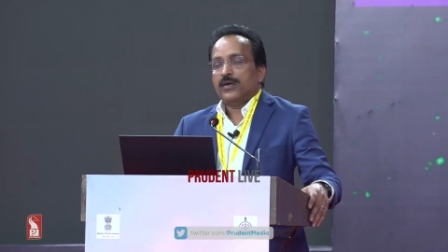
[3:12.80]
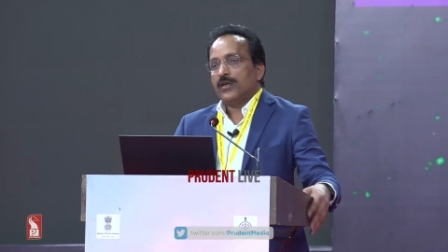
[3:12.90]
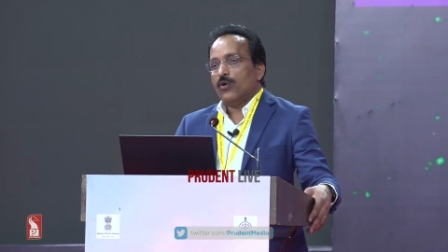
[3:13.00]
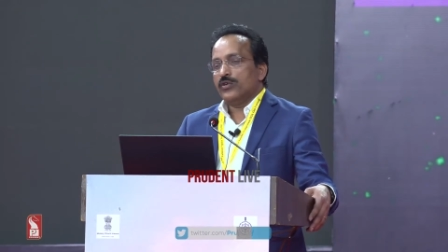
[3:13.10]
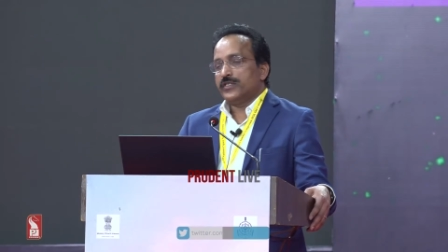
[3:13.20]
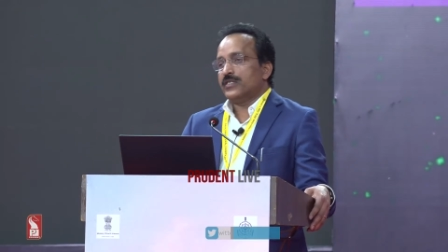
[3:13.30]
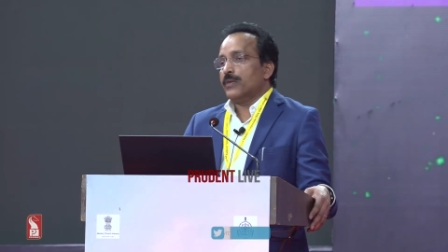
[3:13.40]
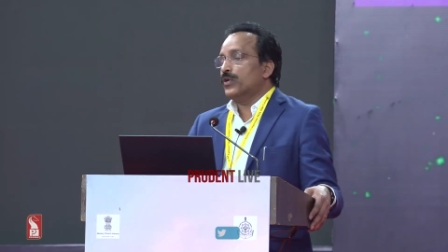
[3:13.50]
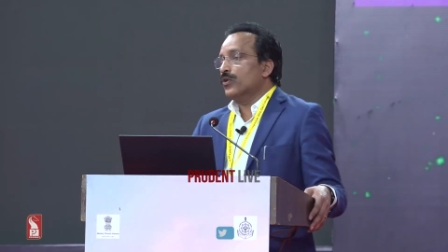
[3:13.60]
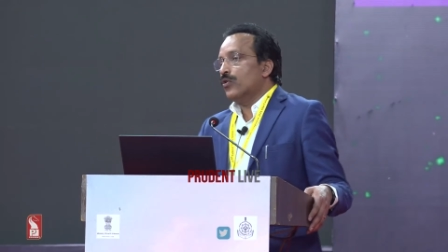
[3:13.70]
the whole
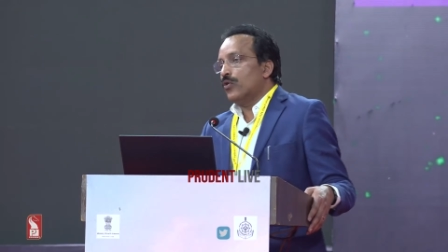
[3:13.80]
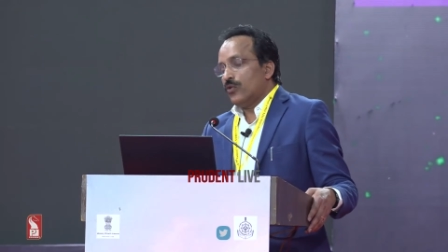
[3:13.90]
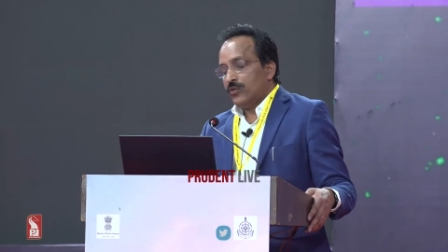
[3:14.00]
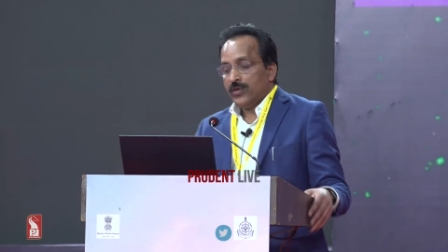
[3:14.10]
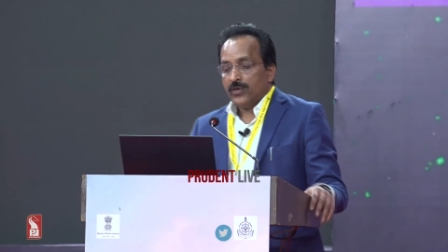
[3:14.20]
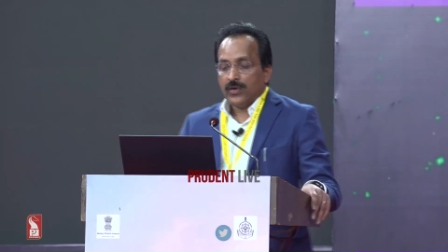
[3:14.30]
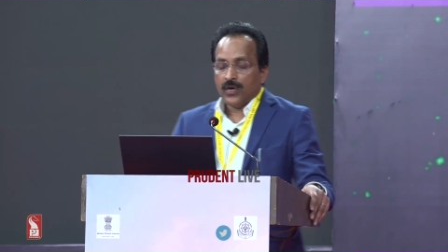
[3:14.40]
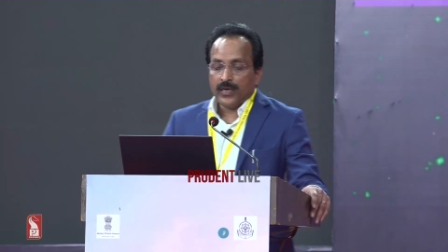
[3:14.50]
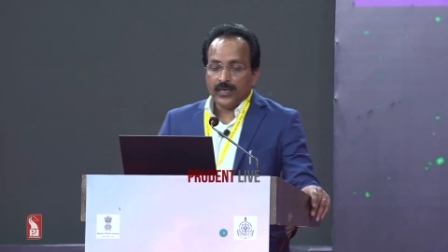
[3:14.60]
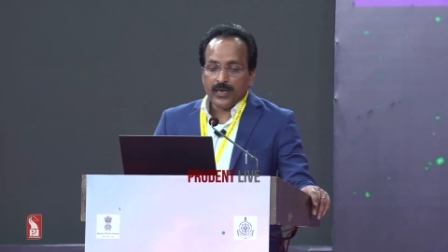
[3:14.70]
system to grow
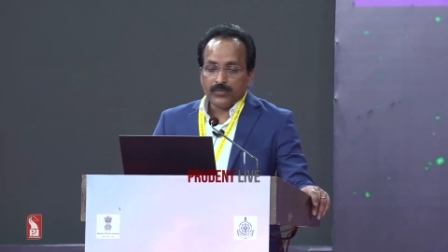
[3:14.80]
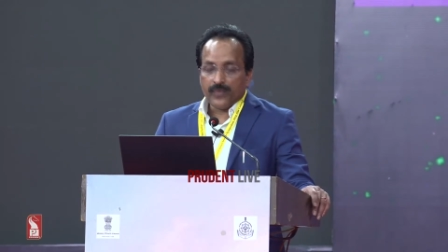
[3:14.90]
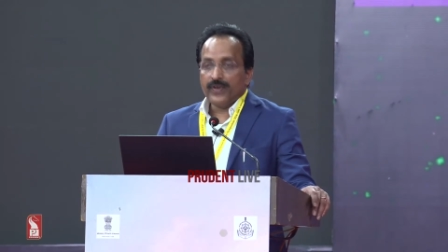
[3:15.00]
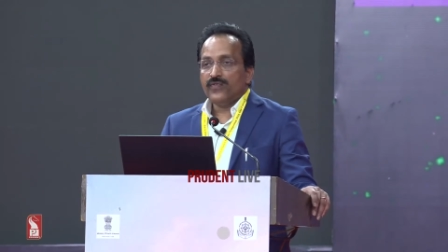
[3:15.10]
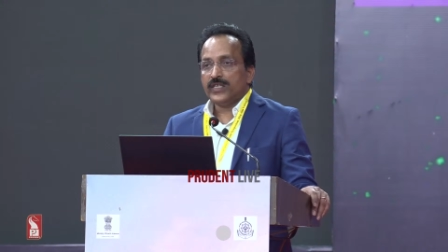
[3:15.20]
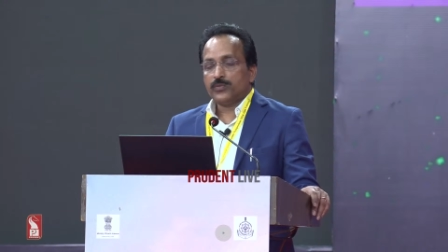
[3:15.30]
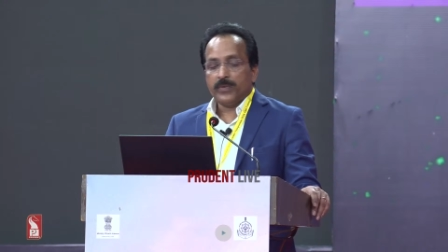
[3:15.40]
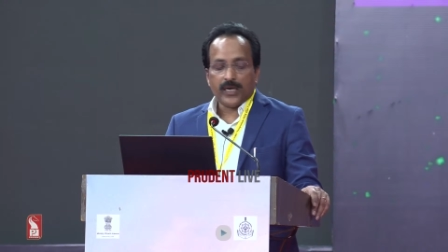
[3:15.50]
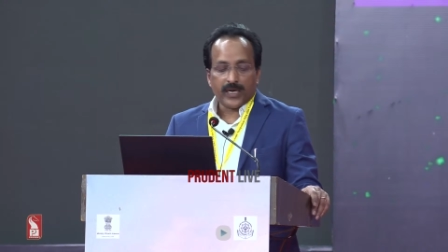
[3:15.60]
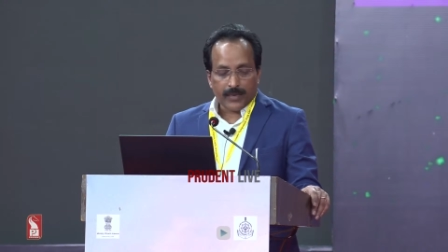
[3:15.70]
in terms of
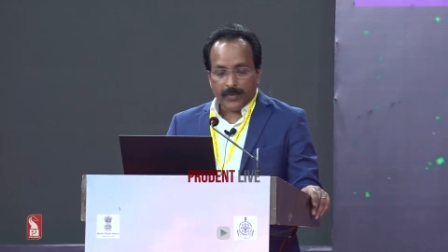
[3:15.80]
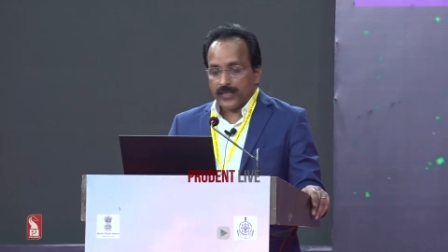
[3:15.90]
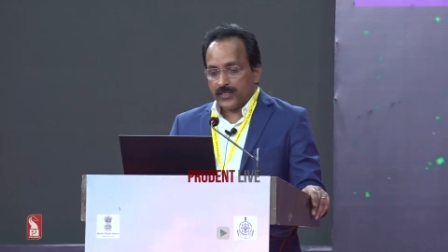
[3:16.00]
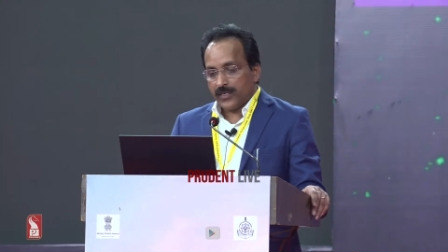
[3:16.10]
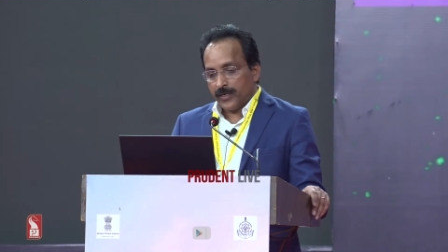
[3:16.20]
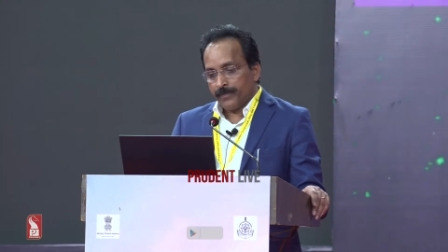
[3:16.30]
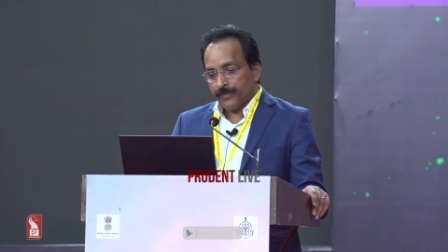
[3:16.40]
investment and capacity.